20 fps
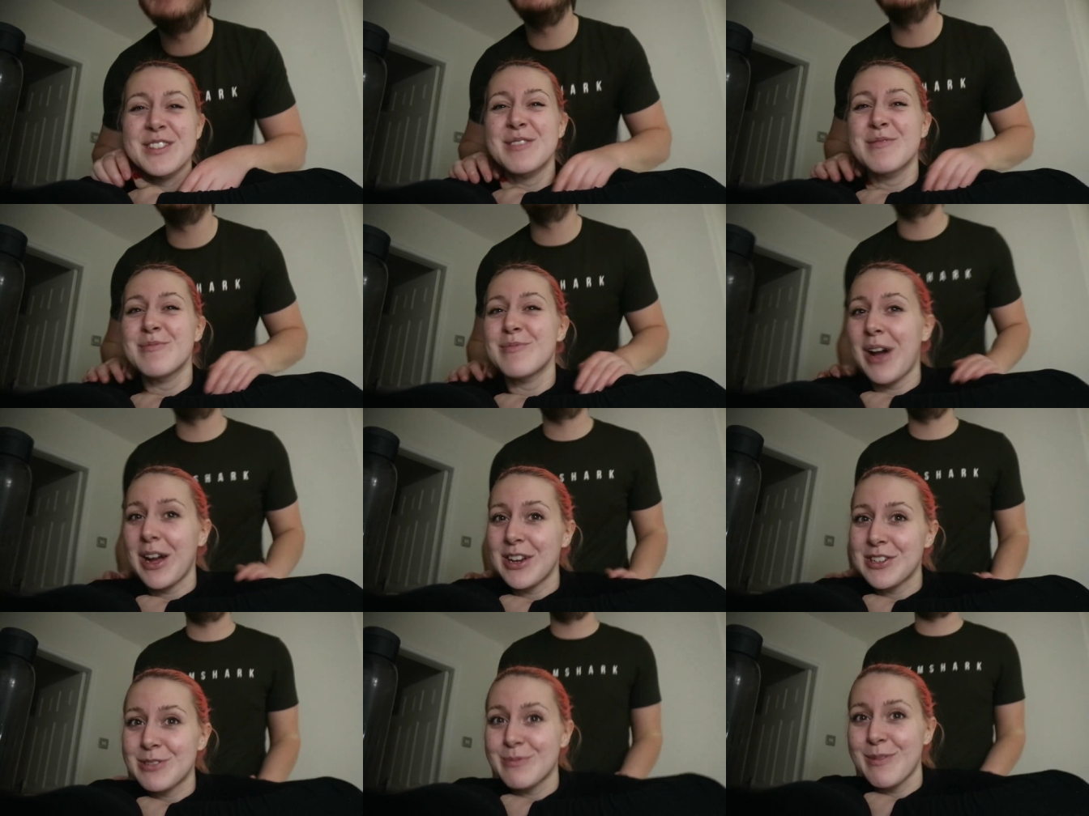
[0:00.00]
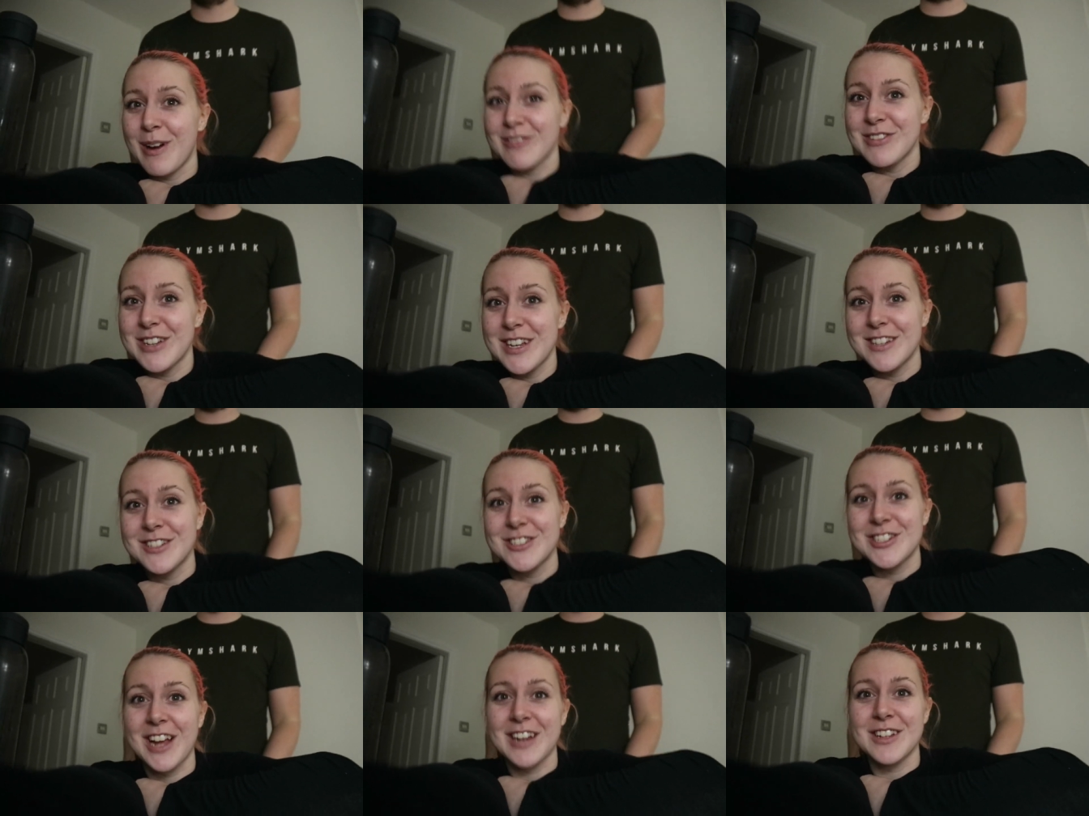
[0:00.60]
smashed my
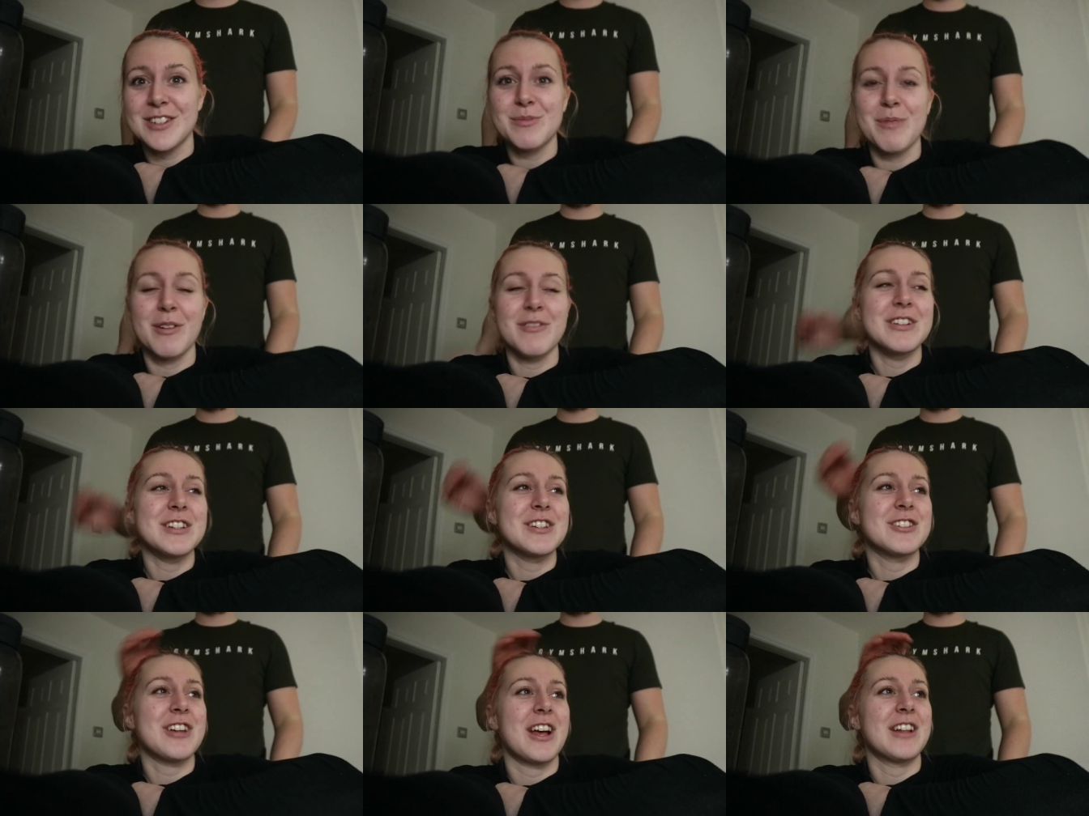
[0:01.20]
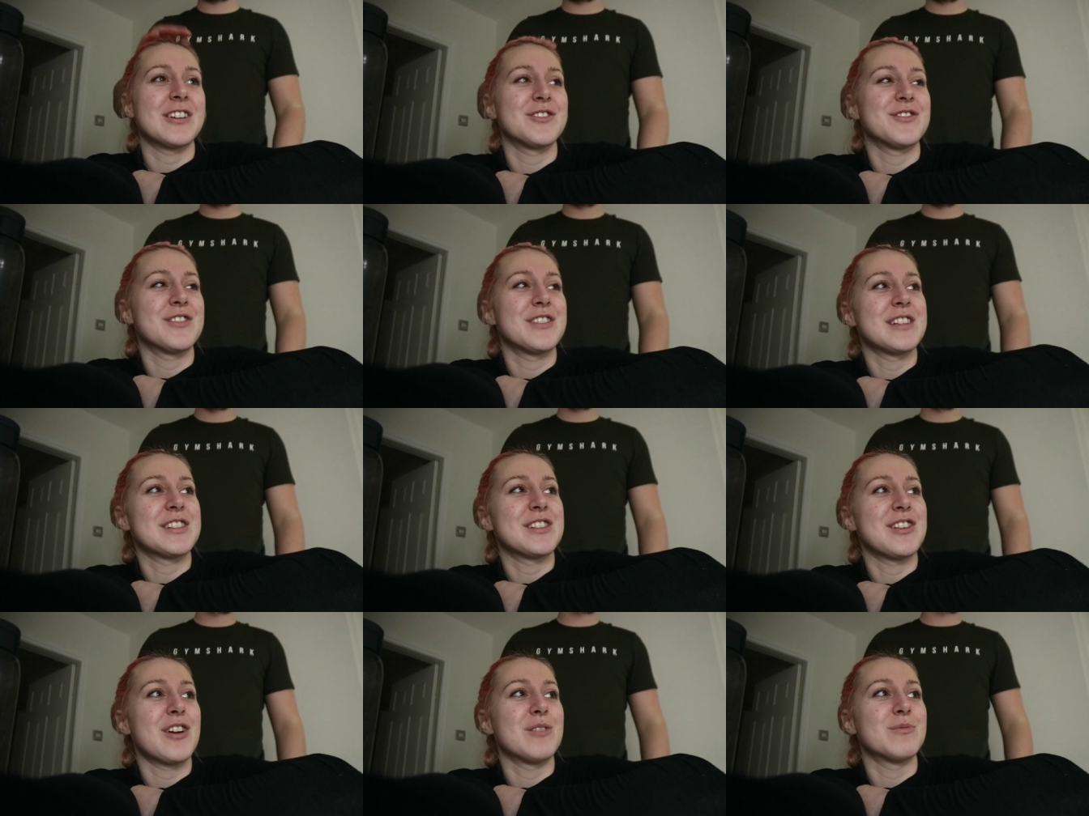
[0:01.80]
reading challenge. My reading challenge for
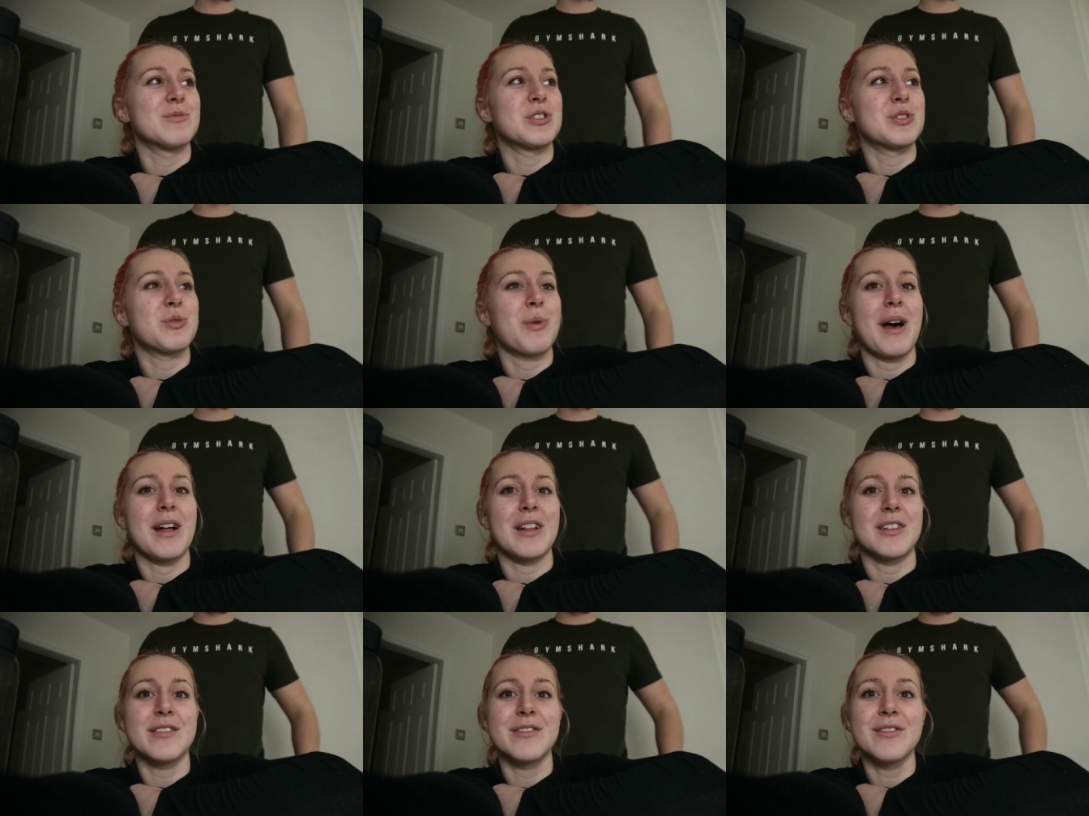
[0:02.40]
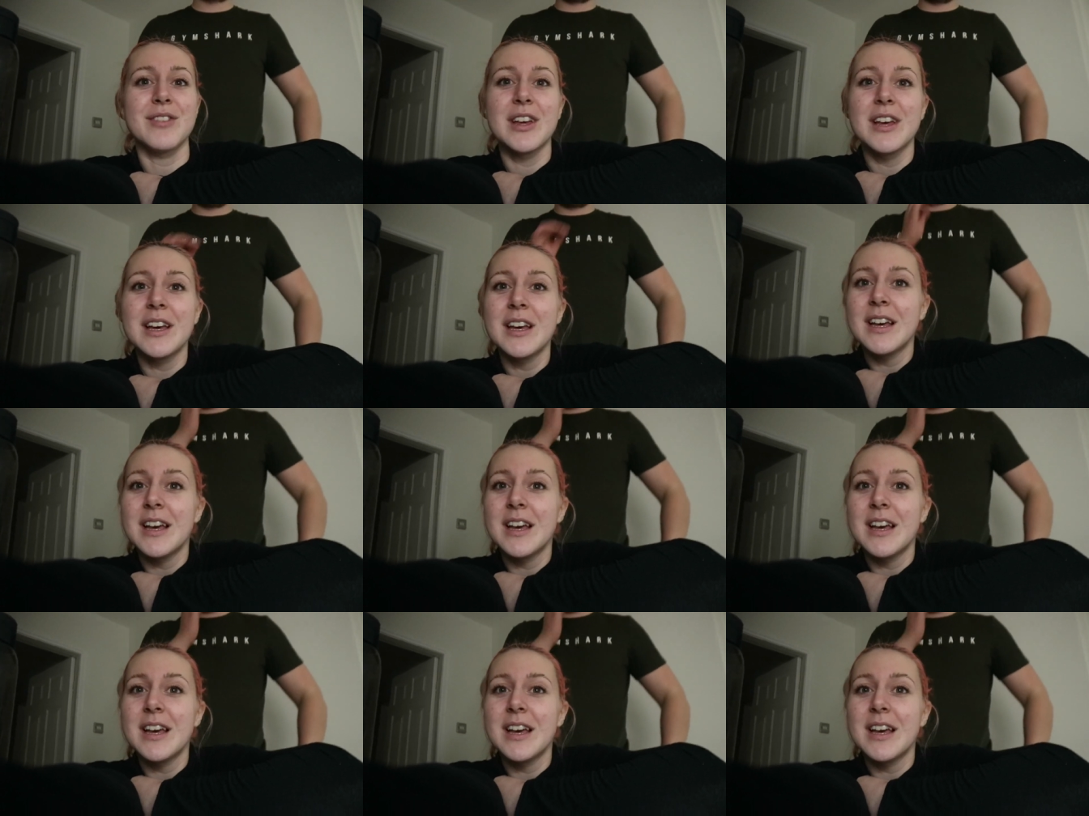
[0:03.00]
this year was 12,